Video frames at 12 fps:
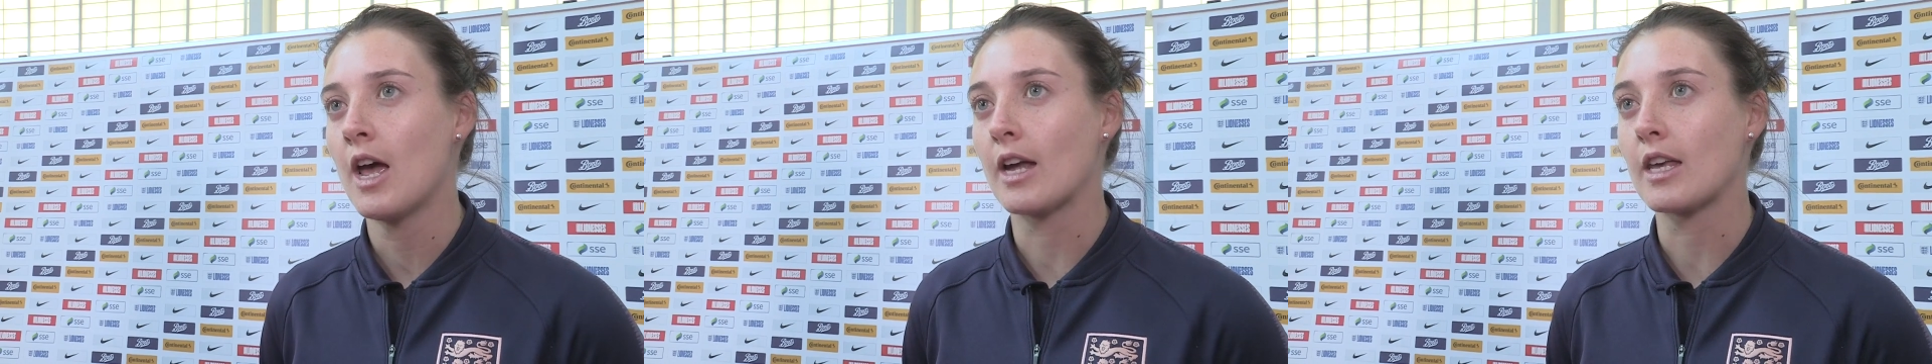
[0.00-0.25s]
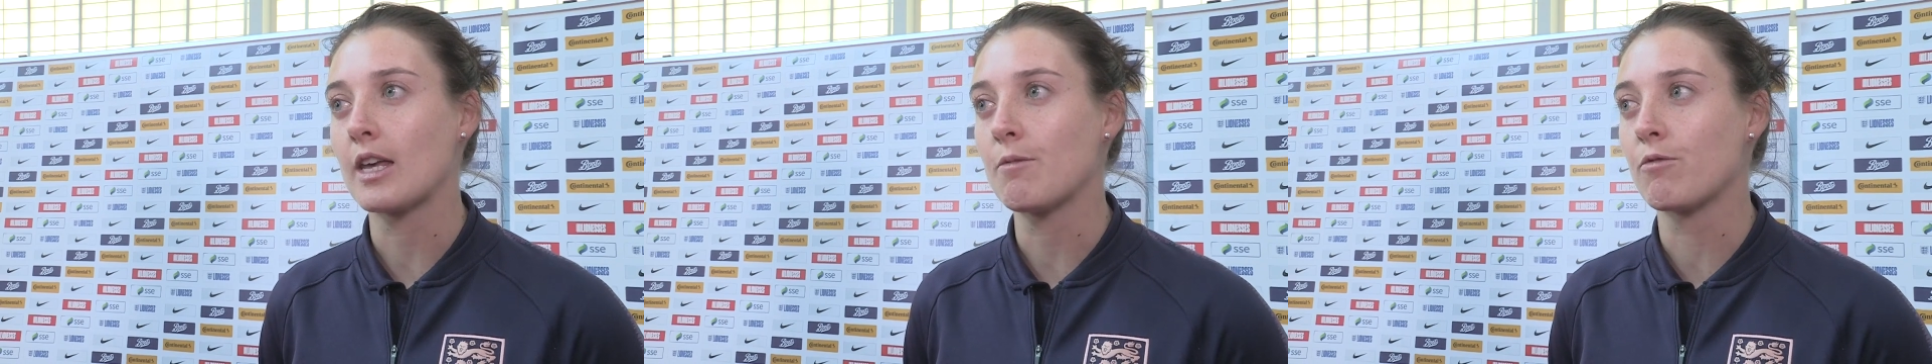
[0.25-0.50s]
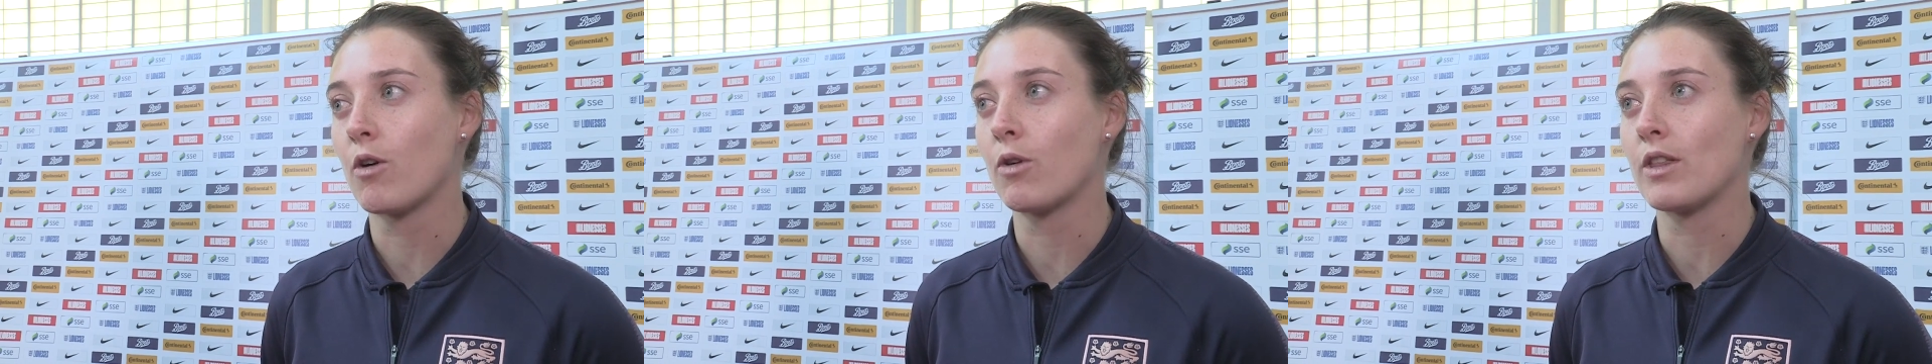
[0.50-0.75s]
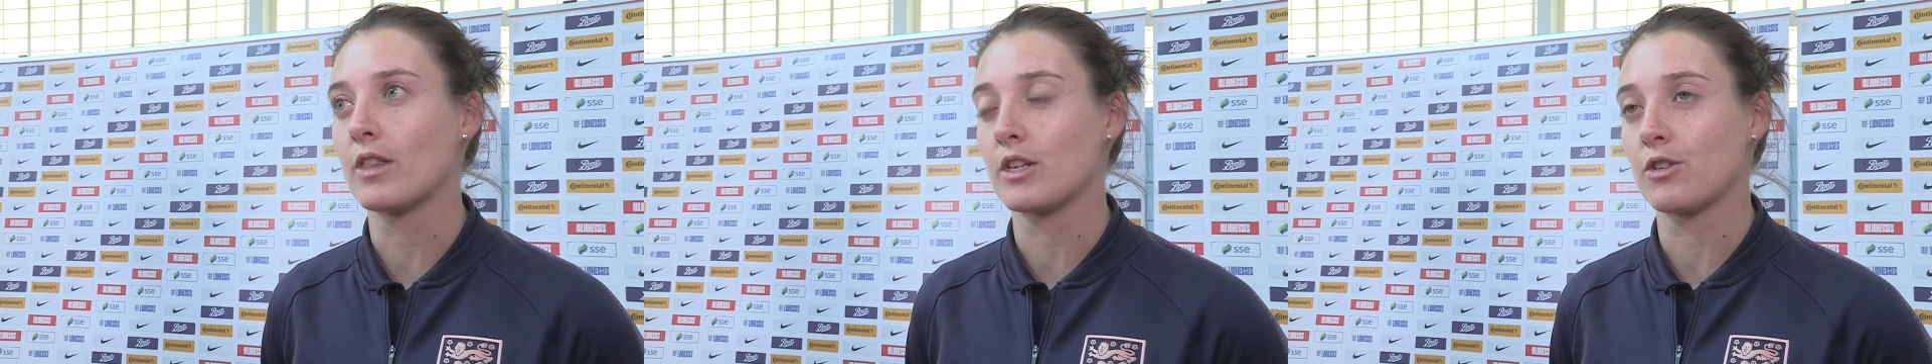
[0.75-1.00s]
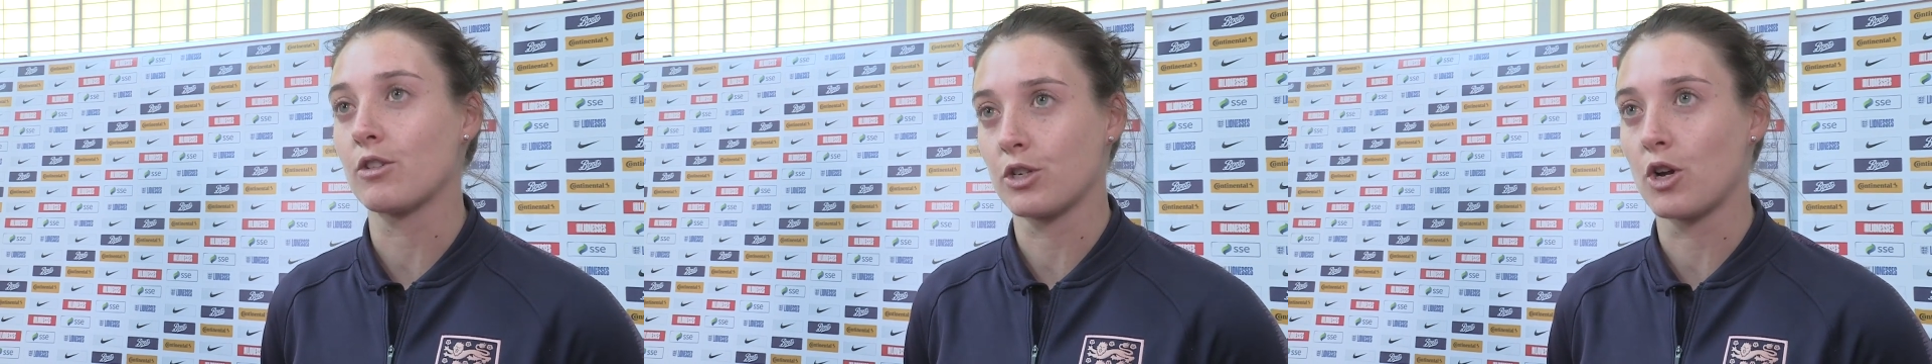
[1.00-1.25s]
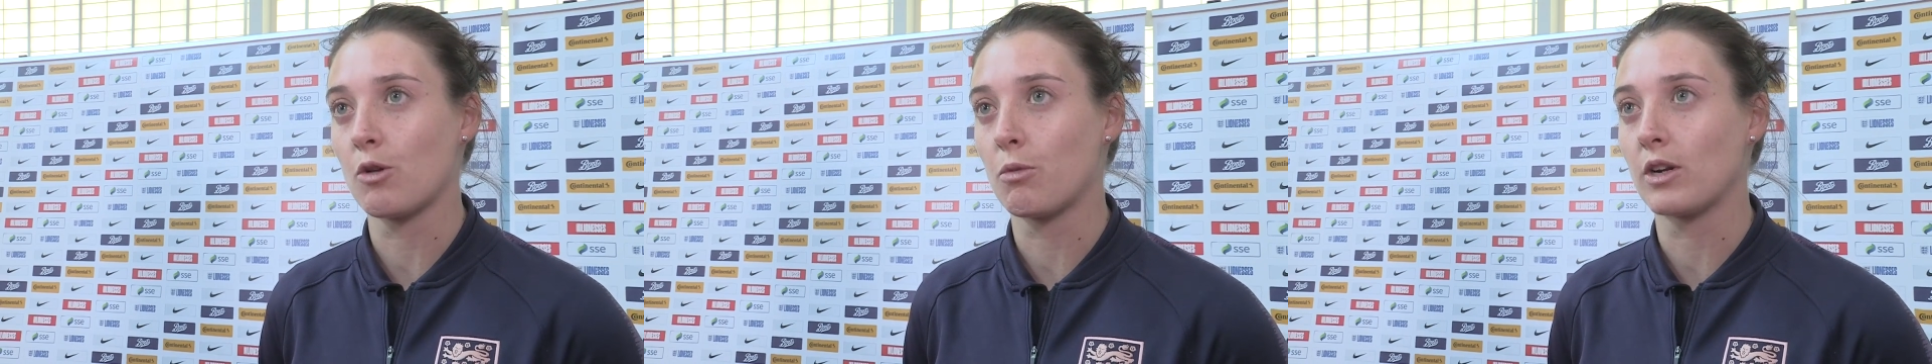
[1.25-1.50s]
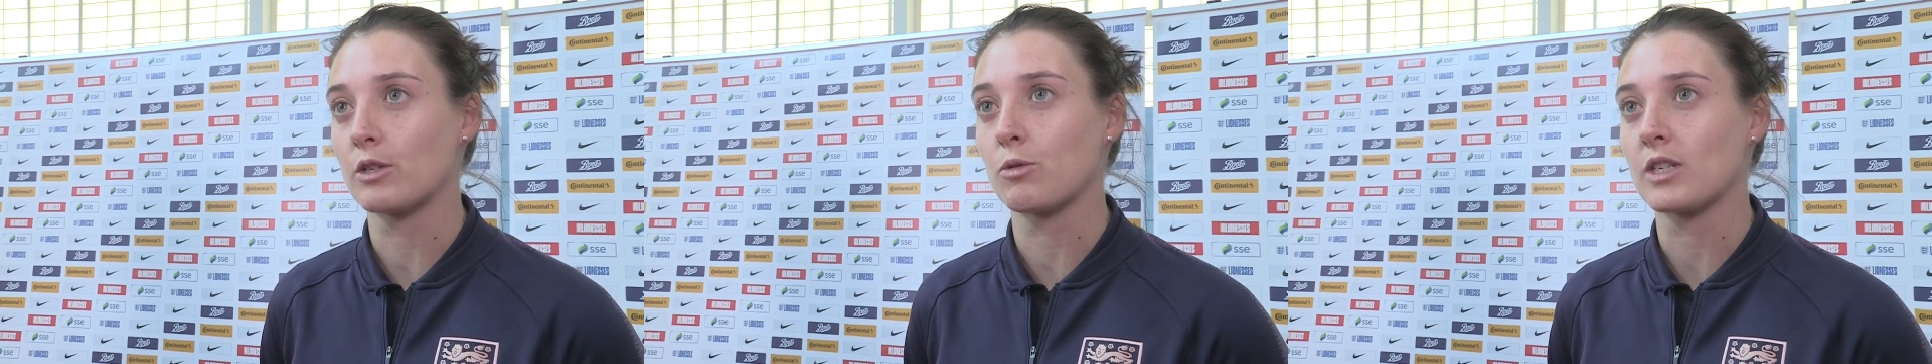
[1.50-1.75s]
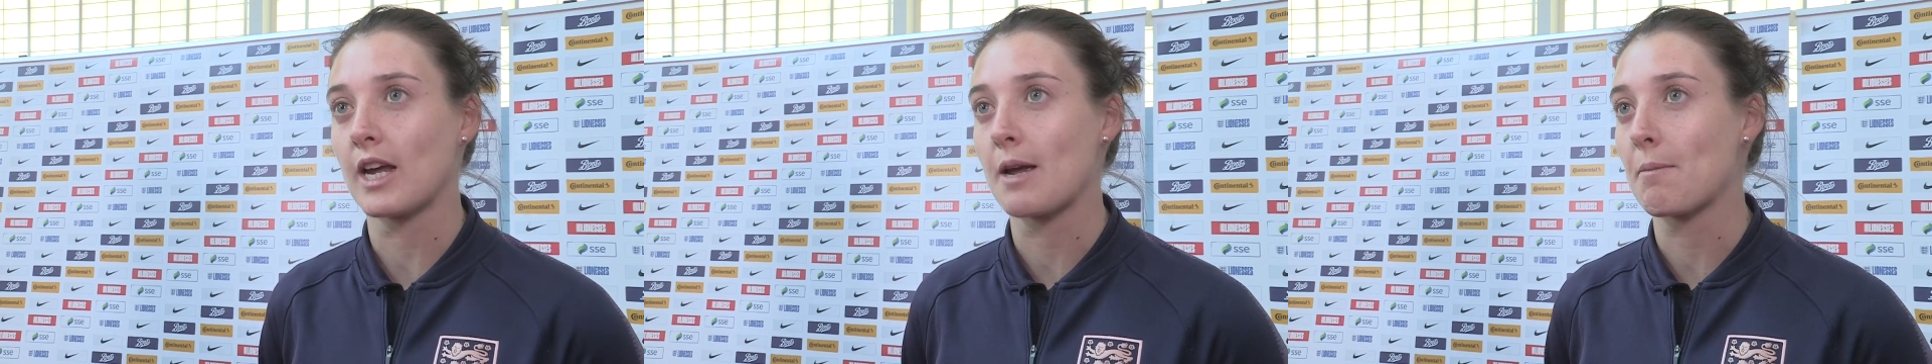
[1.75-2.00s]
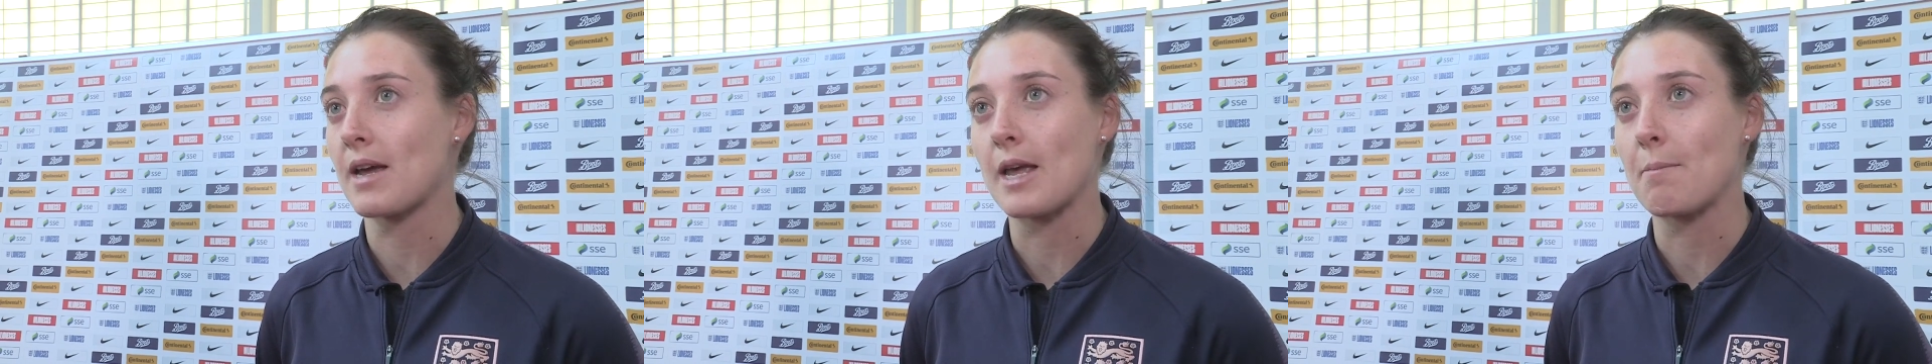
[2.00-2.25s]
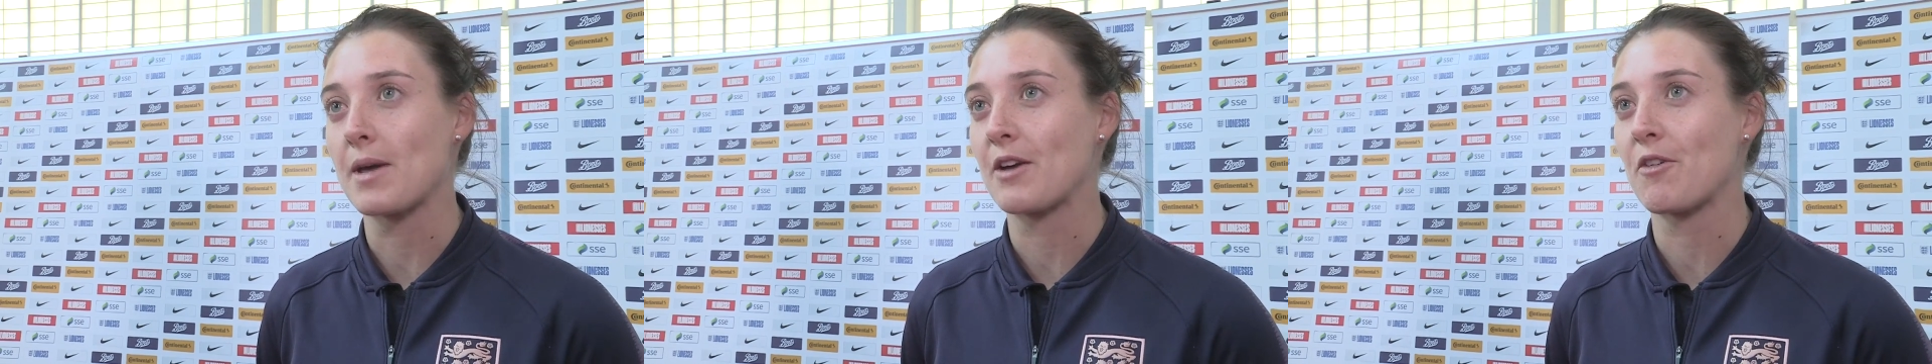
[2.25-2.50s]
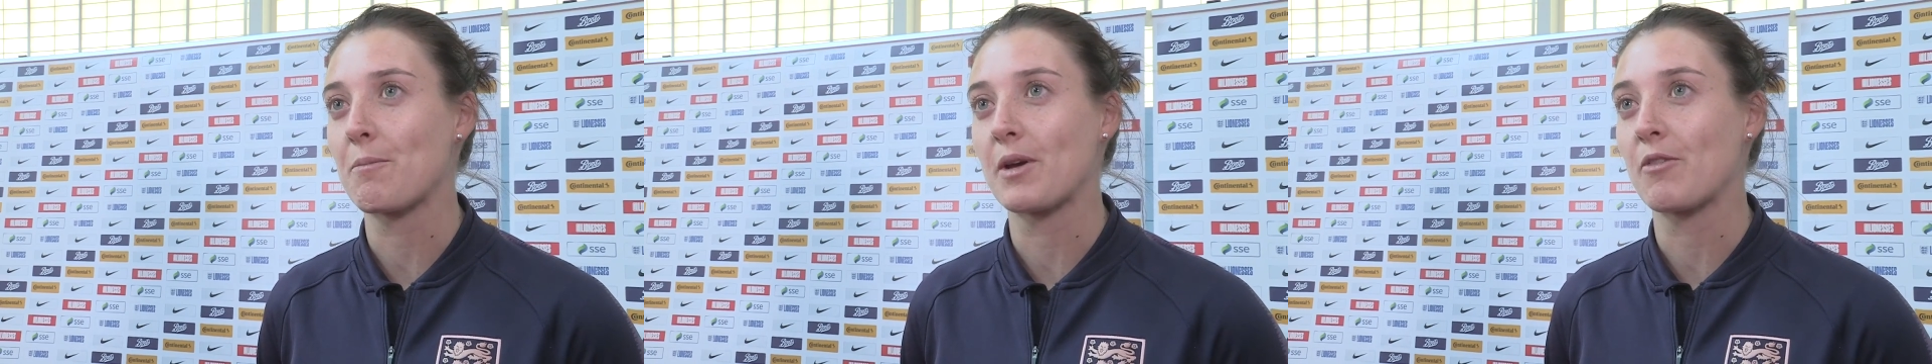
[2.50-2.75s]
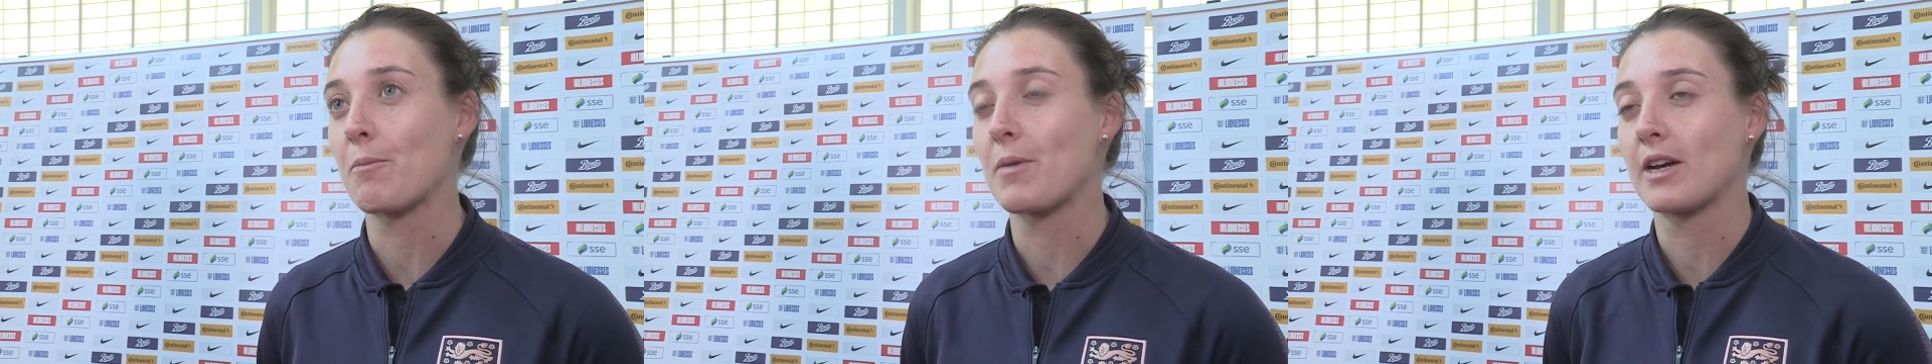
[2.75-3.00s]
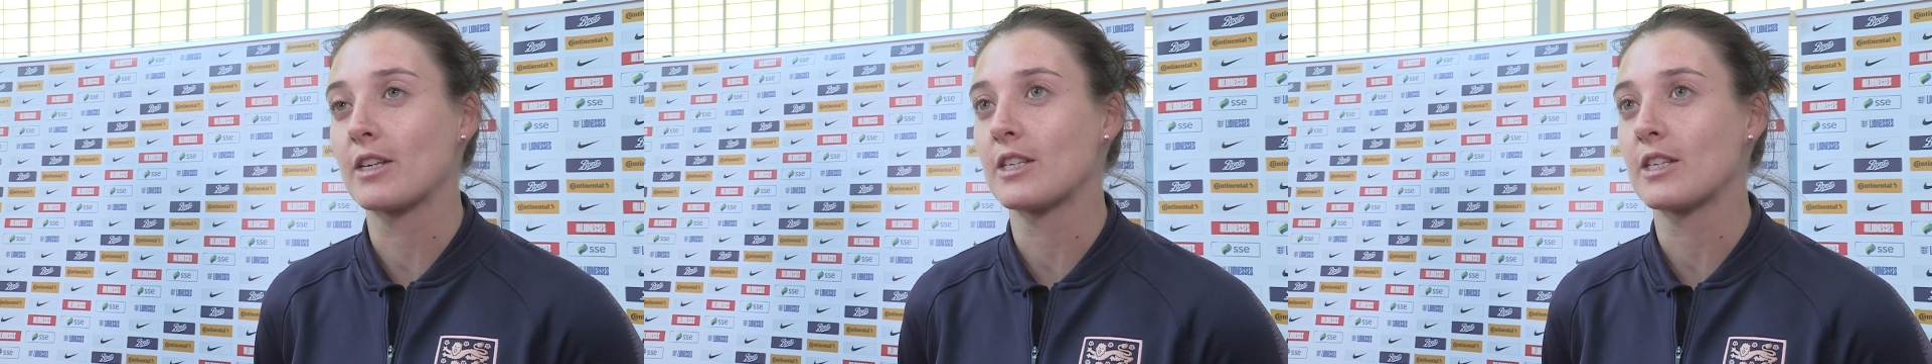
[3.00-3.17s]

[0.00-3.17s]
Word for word: and keep rolling the sort of snowball, as we say, and make it bigger and bigger and bigger.